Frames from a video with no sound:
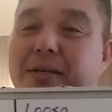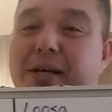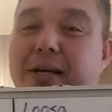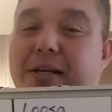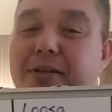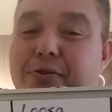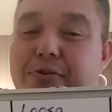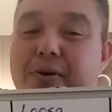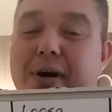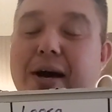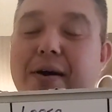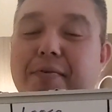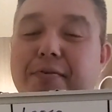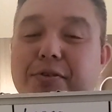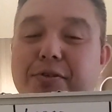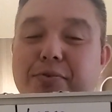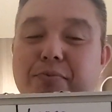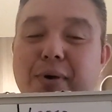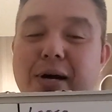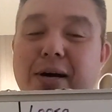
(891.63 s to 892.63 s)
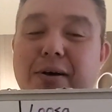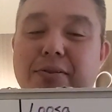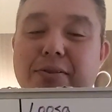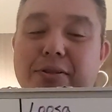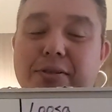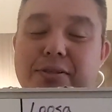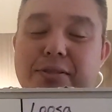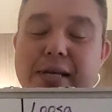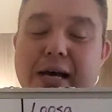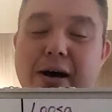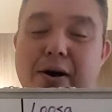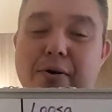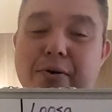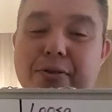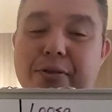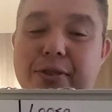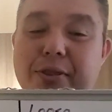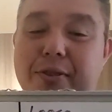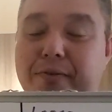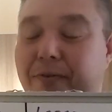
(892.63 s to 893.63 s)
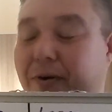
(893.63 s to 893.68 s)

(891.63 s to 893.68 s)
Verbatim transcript: It travels around the South.